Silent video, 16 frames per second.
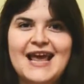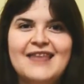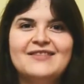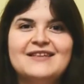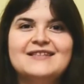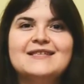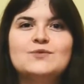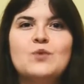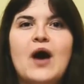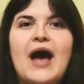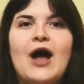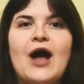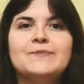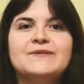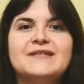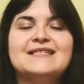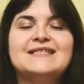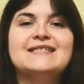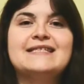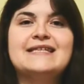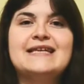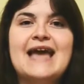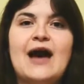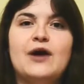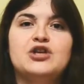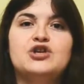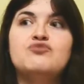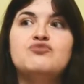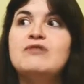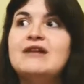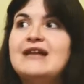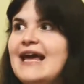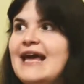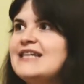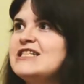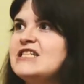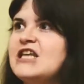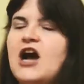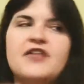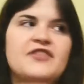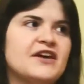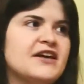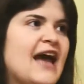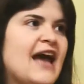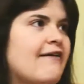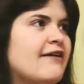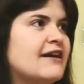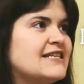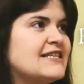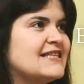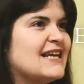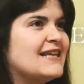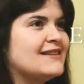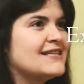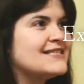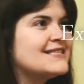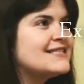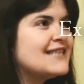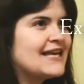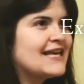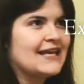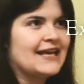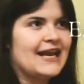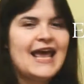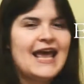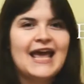This is what helps us see how you relate to the other characters in the scene.